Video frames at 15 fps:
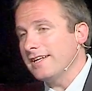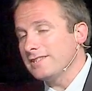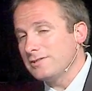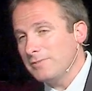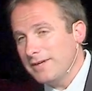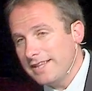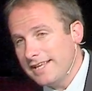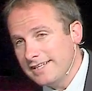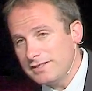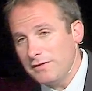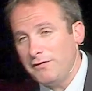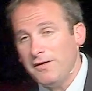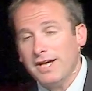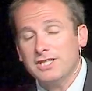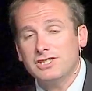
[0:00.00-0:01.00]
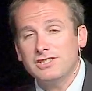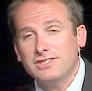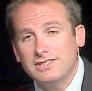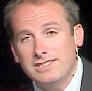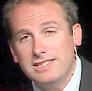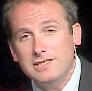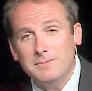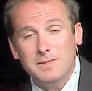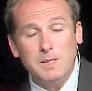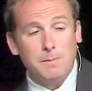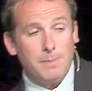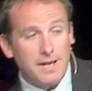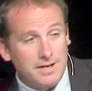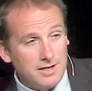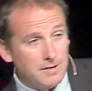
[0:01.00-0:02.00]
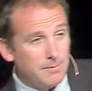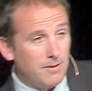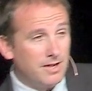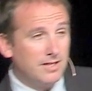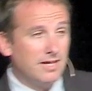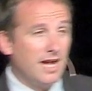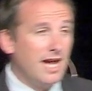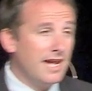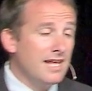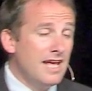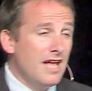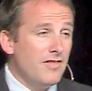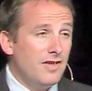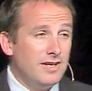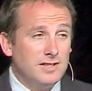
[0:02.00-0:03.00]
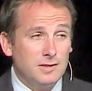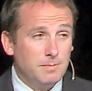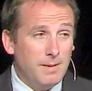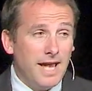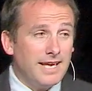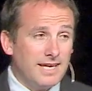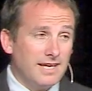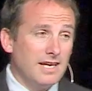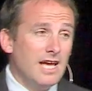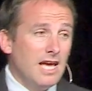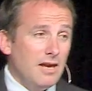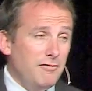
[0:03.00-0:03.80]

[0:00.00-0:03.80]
That's the way that his affections need to be dependent upon God, that he's begging.